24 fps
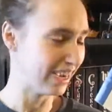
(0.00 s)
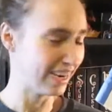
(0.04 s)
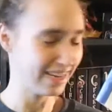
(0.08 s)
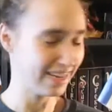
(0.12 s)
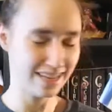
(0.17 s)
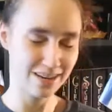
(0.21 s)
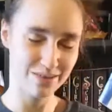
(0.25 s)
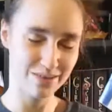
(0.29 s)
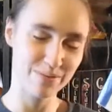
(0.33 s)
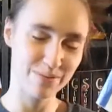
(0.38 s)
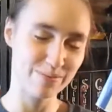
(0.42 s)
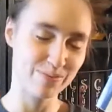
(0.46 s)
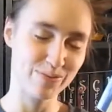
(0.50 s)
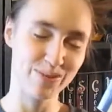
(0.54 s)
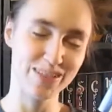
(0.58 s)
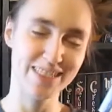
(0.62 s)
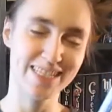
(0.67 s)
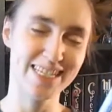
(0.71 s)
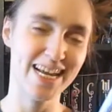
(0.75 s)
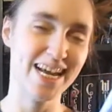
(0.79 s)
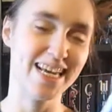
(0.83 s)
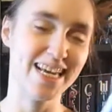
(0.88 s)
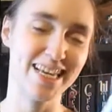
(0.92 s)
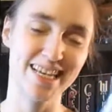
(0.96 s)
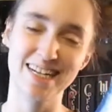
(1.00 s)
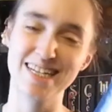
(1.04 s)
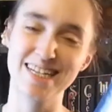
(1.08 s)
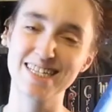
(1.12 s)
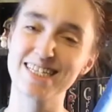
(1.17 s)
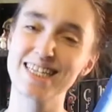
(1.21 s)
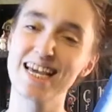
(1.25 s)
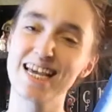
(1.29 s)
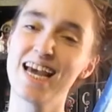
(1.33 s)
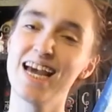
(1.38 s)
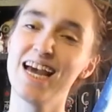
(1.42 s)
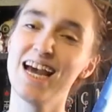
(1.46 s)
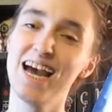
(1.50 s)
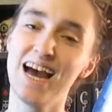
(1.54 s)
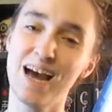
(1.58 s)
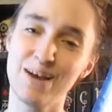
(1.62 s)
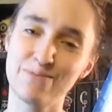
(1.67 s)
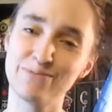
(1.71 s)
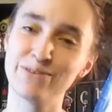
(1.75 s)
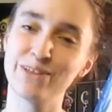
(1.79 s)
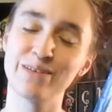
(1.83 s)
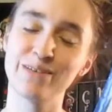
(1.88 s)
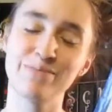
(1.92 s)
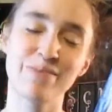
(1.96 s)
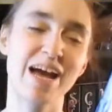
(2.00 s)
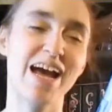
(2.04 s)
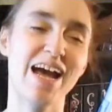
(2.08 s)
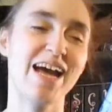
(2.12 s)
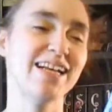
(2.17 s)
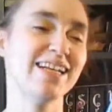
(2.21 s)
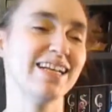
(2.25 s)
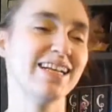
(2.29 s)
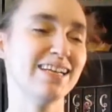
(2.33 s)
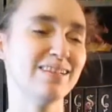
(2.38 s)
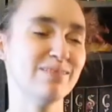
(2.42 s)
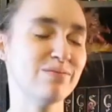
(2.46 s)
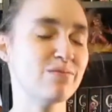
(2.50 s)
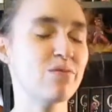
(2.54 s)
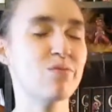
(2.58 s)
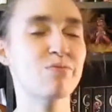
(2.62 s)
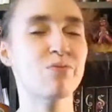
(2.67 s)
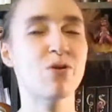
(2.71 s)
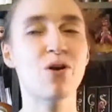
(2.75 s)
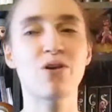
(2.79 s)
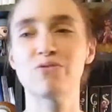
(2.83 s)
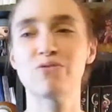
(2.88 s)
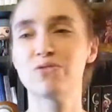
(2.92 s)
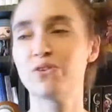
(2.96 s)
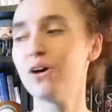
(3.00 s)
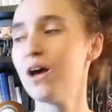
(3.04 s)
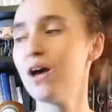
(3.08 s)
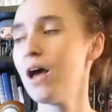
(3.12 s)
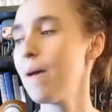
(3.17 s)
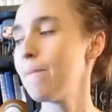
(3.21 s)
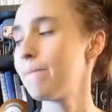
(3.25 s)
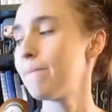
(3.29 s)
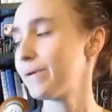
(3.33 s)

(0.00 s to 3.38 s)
I can't remember what day it is. I'm really bad. I, am awful.